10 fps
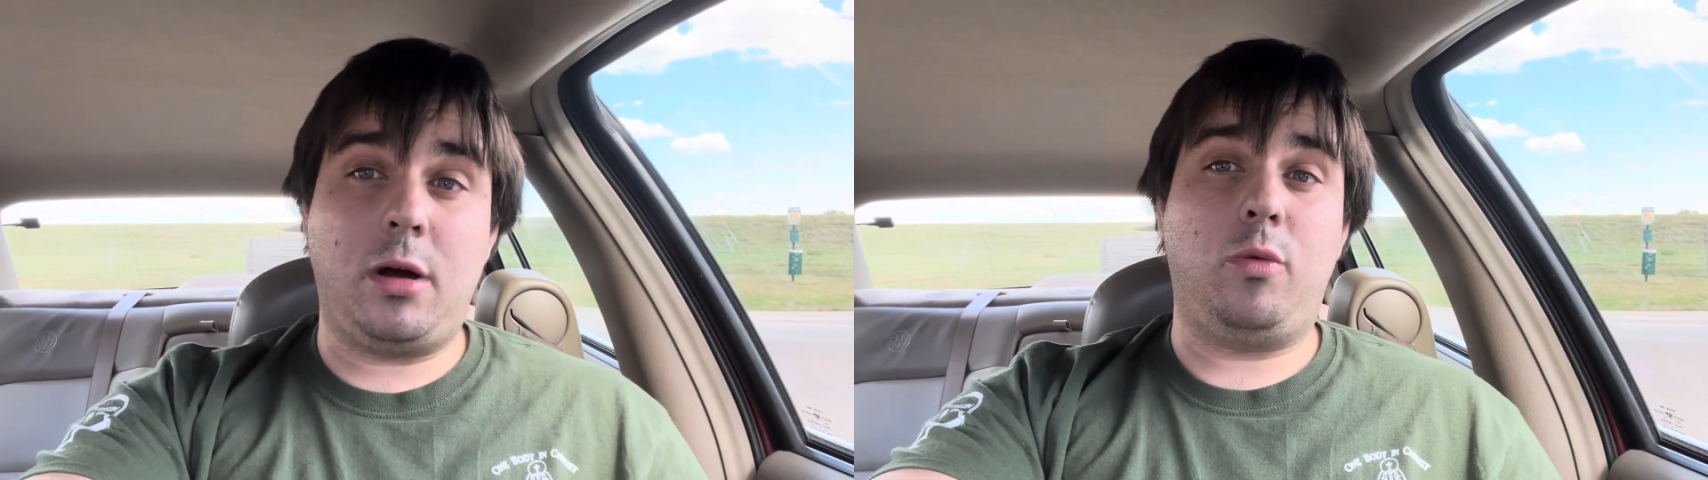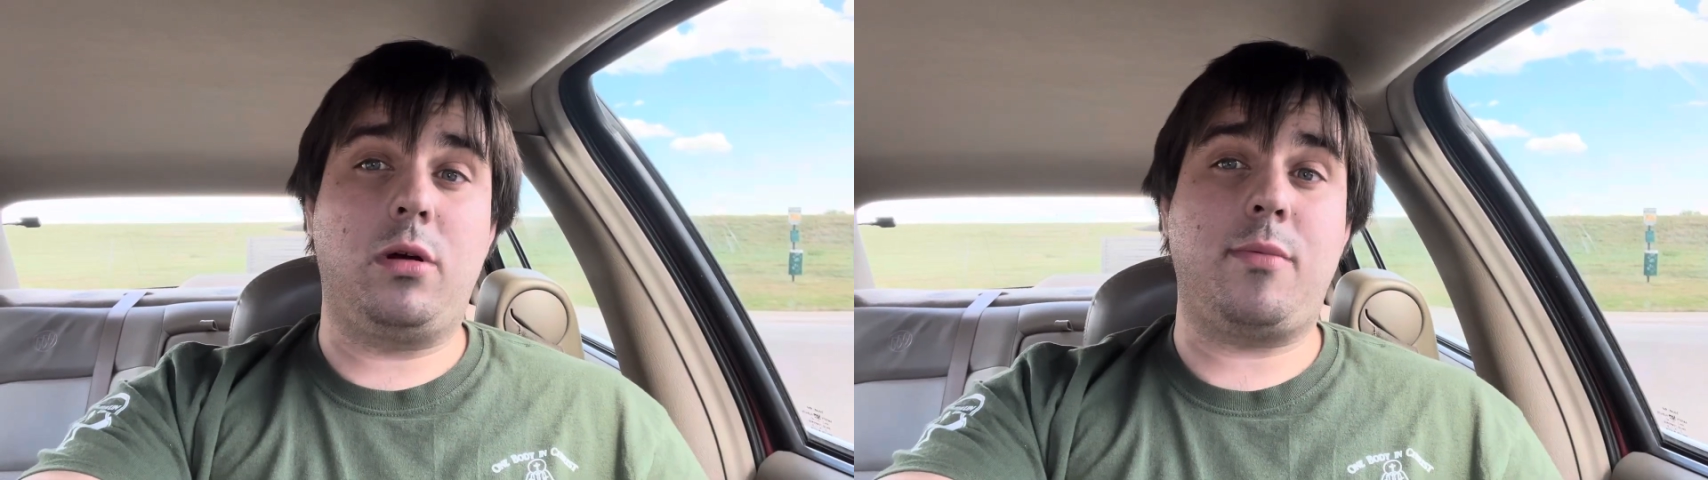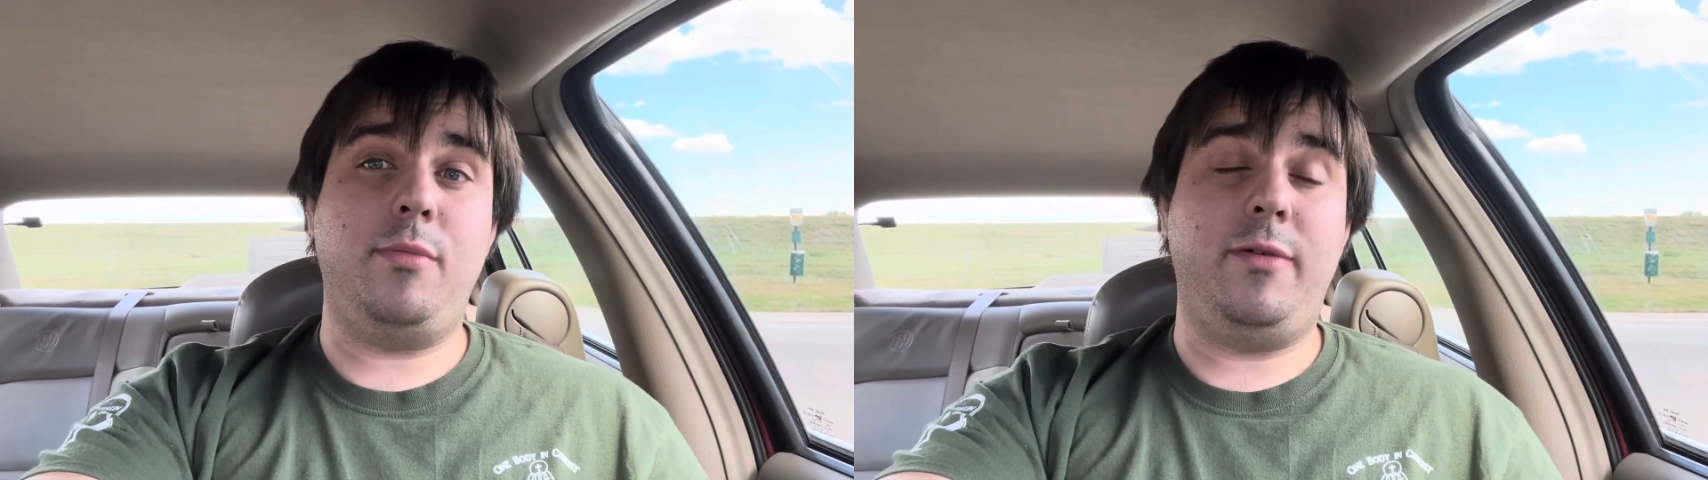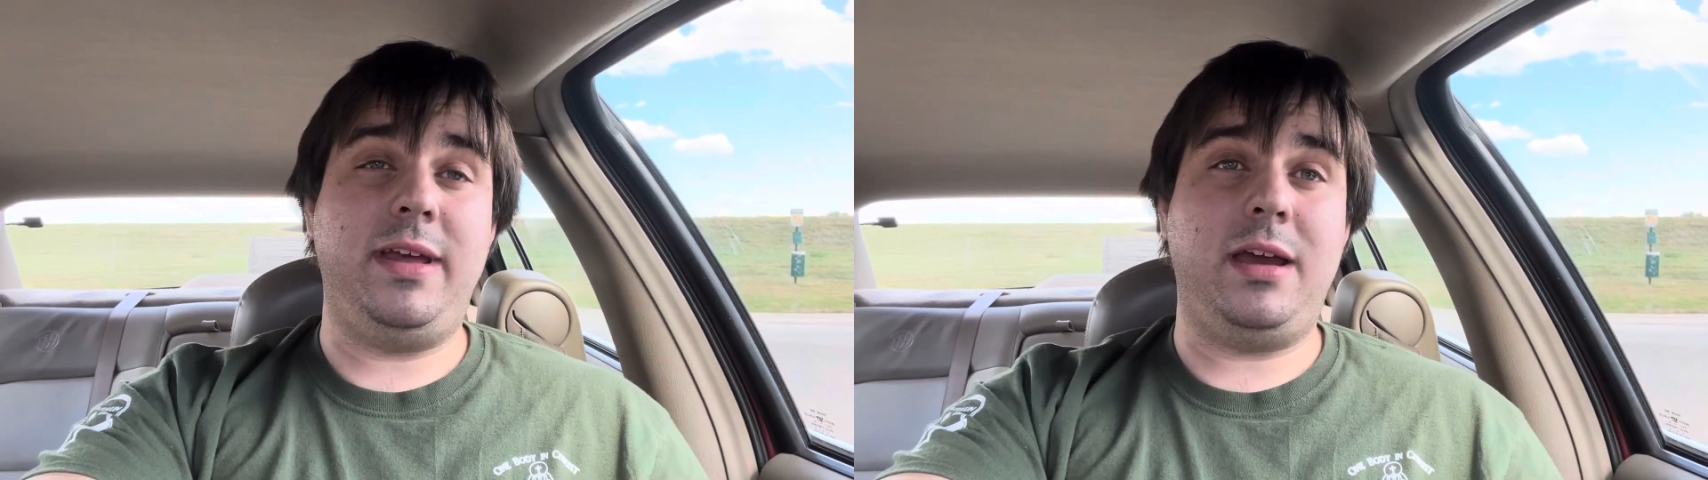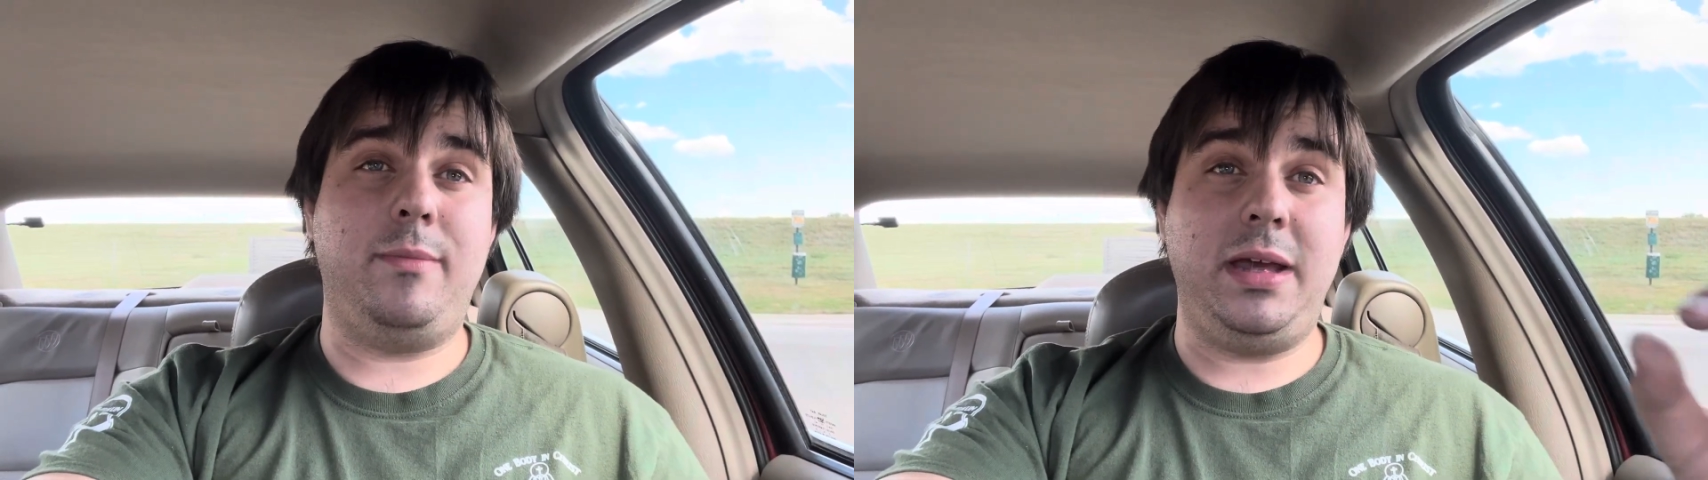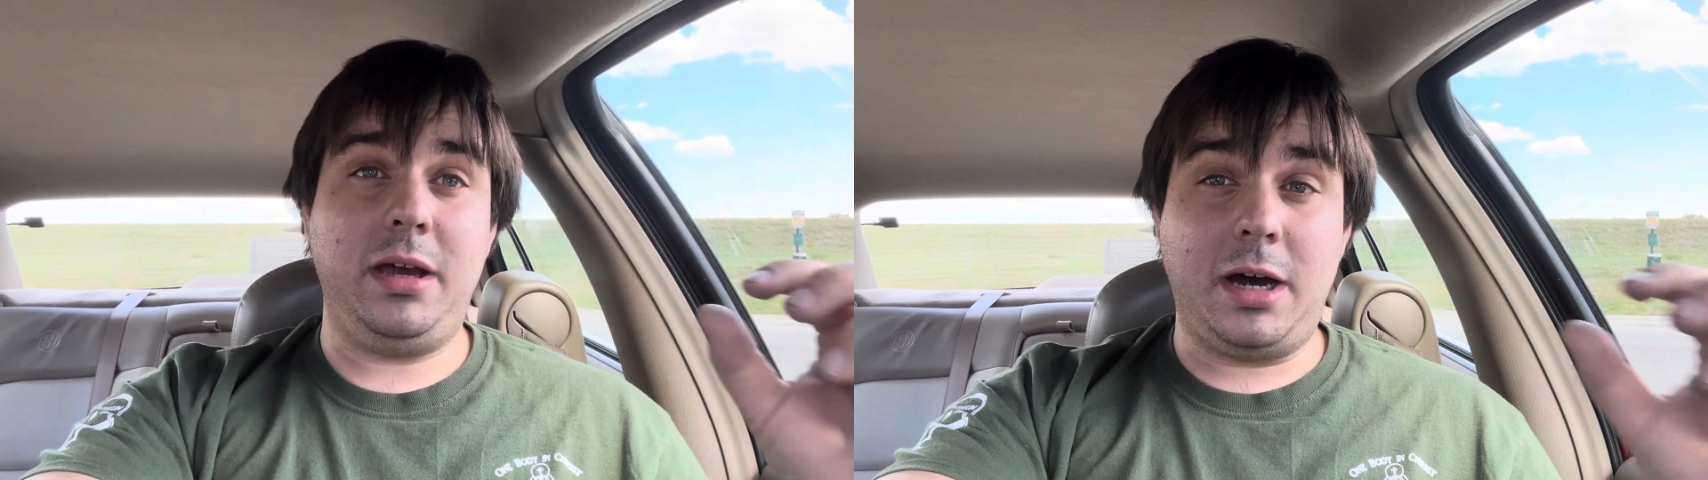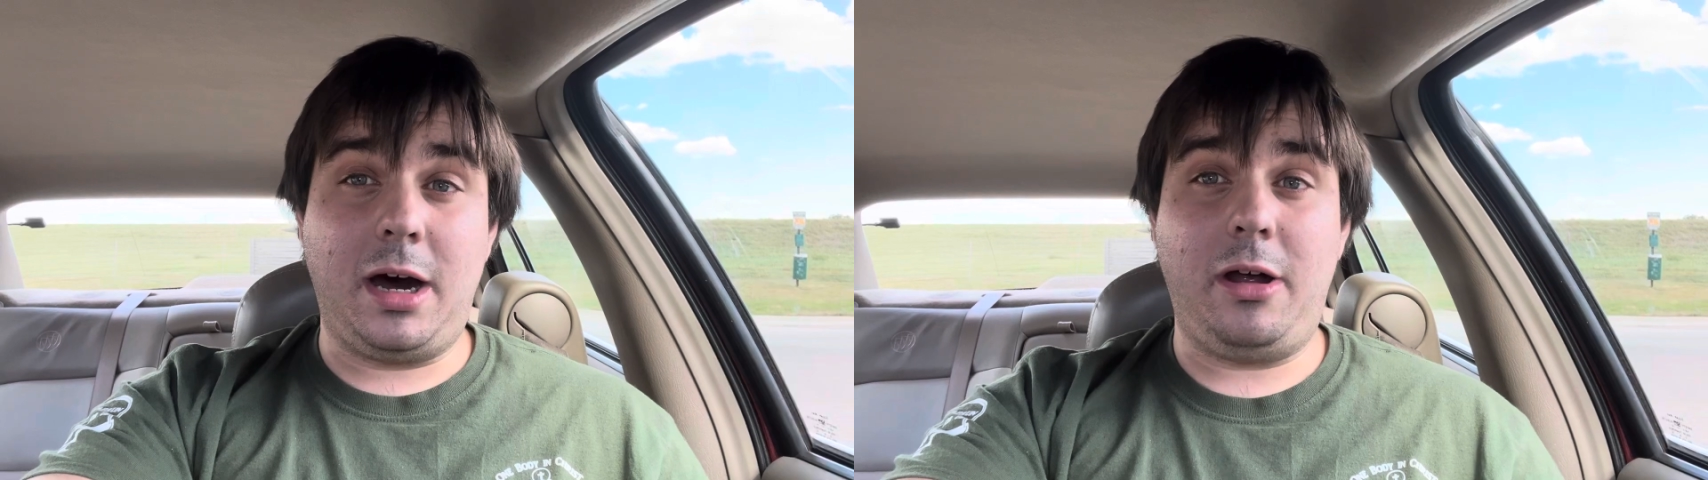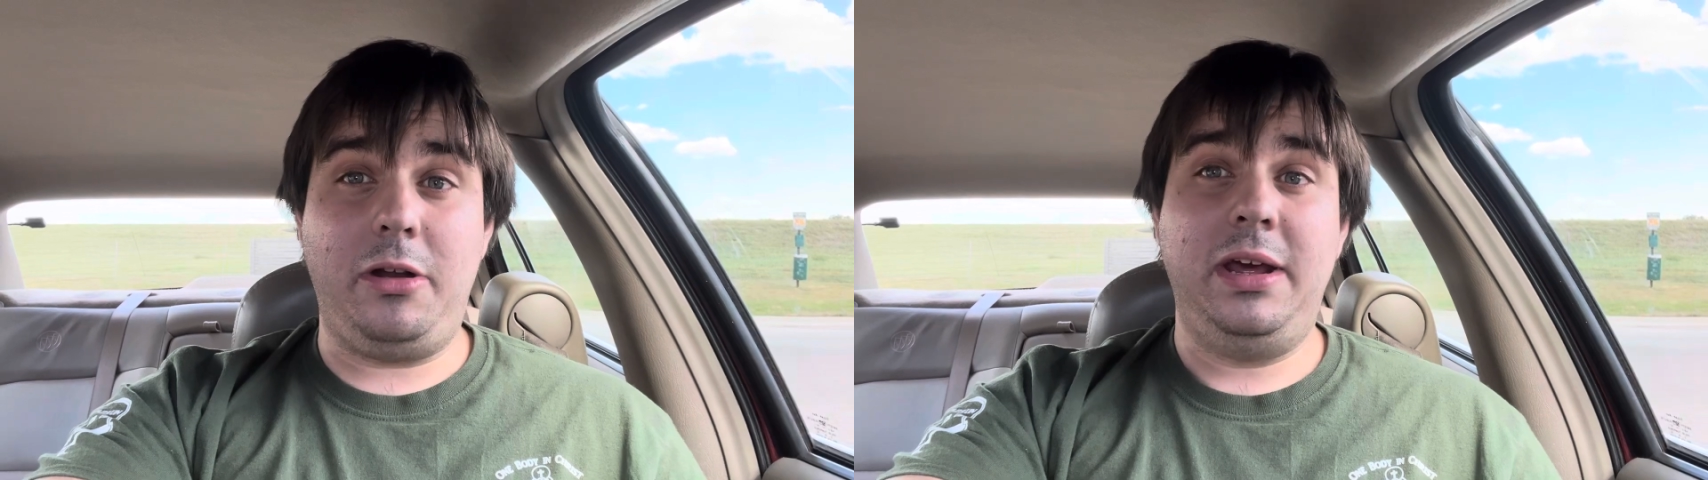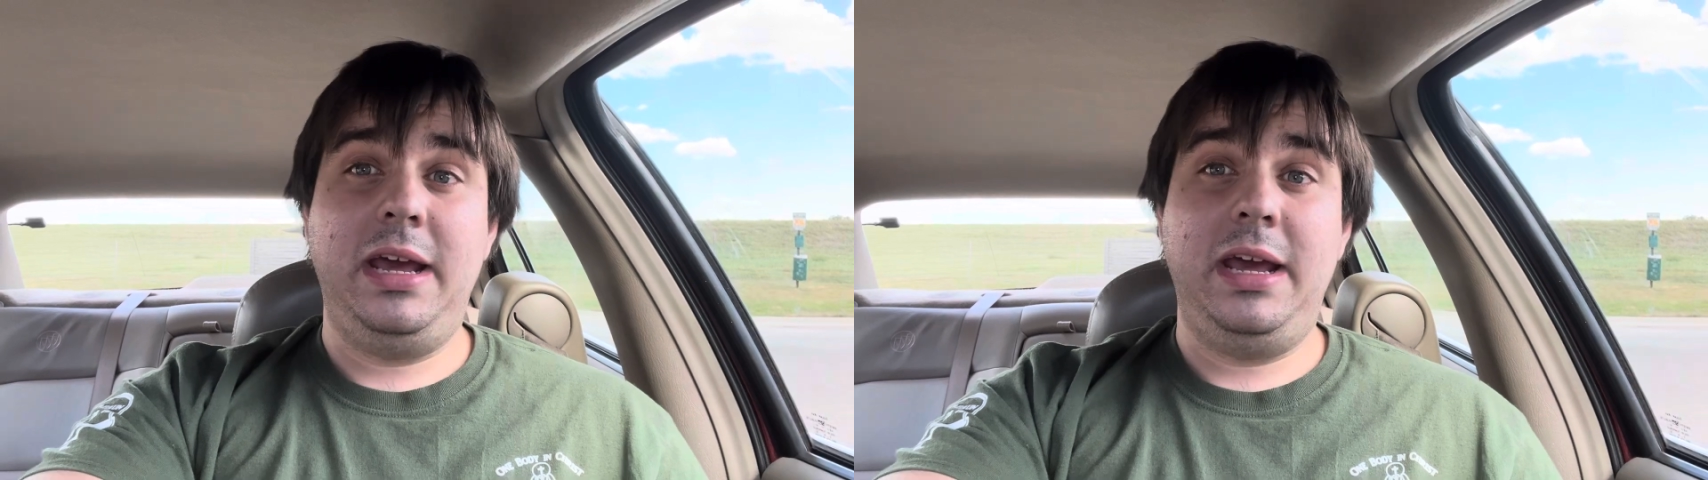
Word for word: Wars movie could be called